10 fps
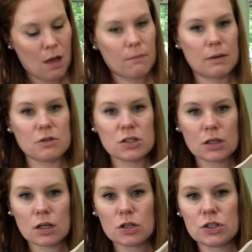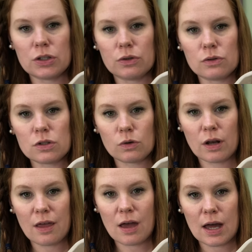But I'm just gonna do sort
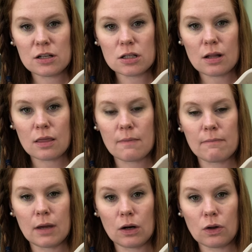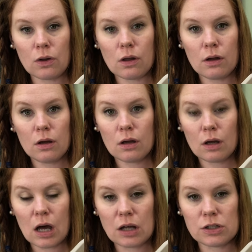of the edge, and then the middle
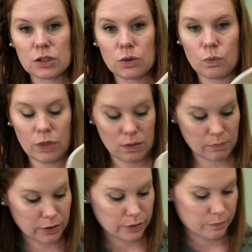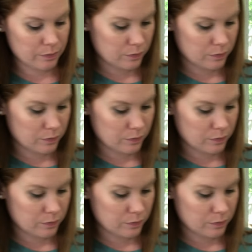I'll do with the blue